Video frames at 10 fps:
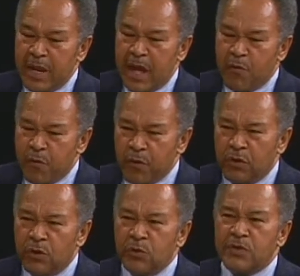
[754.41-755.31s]
And we were
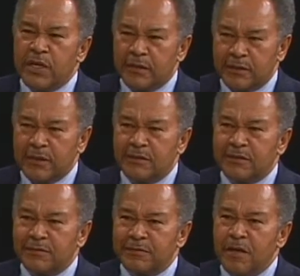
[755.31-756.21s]
losing a
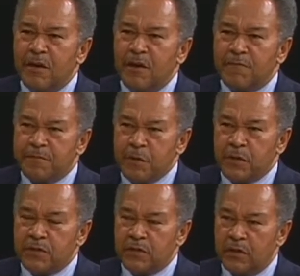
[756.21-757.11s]
sense of a
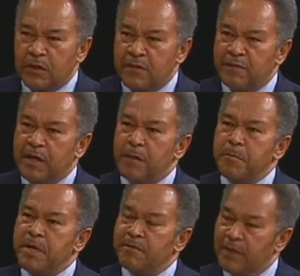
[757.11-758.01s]
focus on the
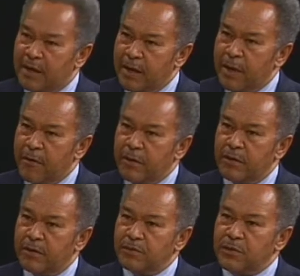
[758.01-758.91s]
development of the
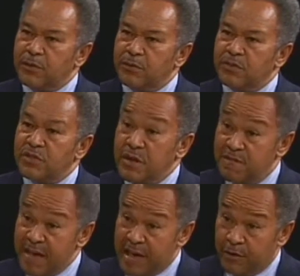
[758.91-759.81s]
character of students, their
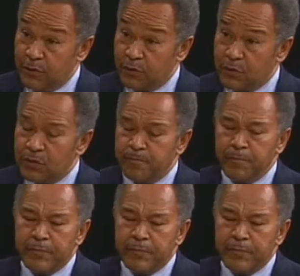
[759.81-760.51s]
values.